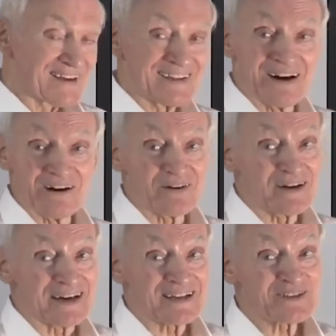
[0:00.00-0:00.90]
Now,
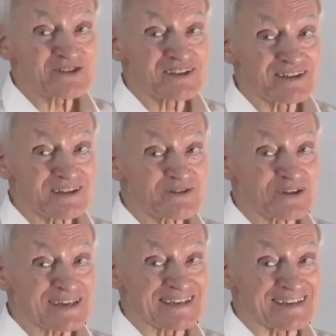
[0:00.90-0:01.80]
English is a little
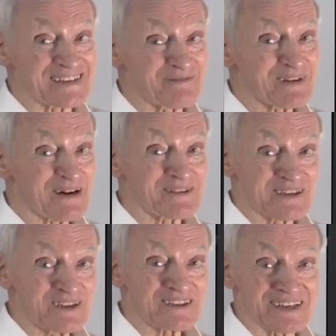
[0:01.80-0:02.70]
tricky. Sometimes it
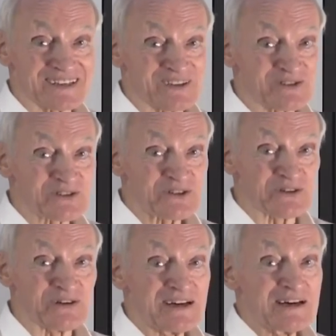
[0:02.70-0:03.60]
looks like there's
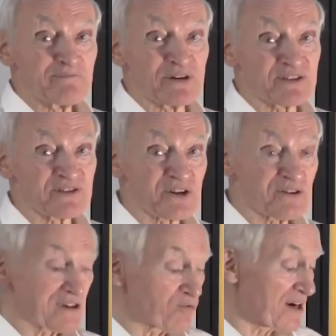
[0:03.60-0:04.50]
two but there's
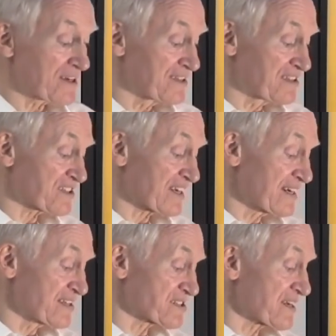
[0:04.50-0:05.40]
only one in this
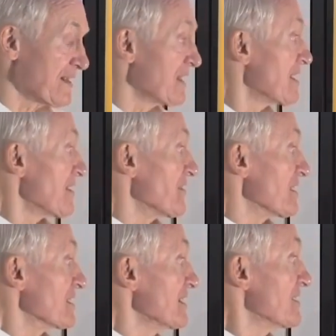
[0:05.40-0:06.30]
case. The
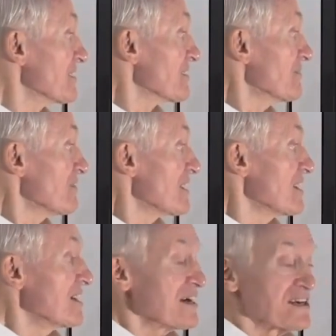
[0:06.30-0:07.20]
leader
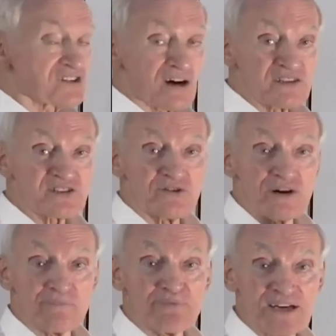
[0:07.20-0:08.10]
is also
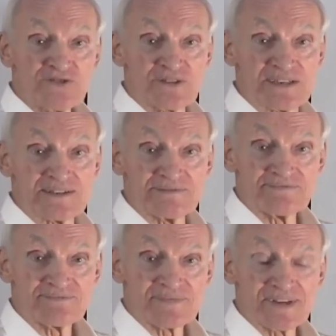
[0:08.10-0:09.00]
a patriot.
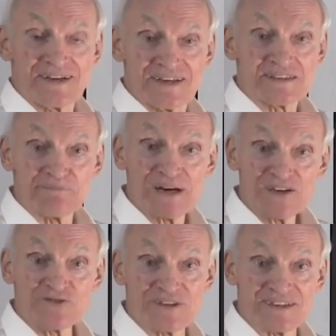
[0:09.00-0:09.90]
He's a
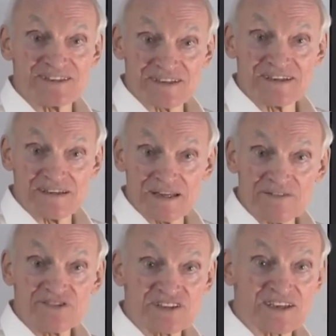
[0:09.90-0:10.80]
patriot, He's, he
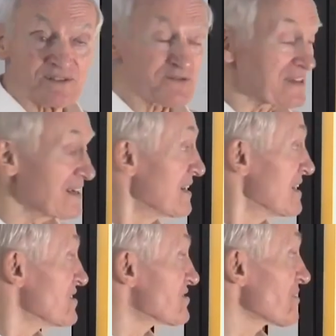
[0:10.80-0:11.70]
loves his country.
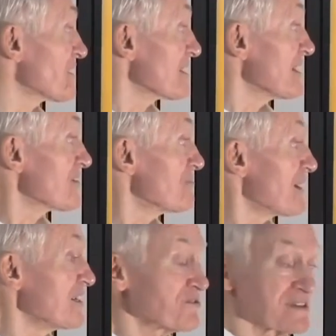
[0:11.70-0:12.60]
So the leader and
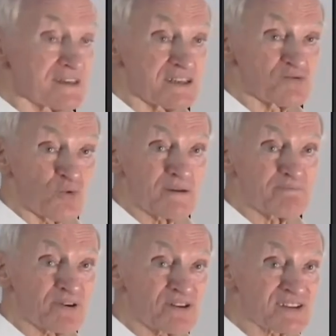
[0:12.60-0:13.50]
patriot is one
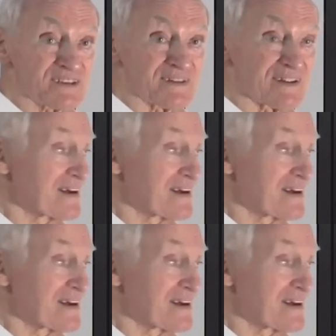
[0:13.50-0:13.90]
person.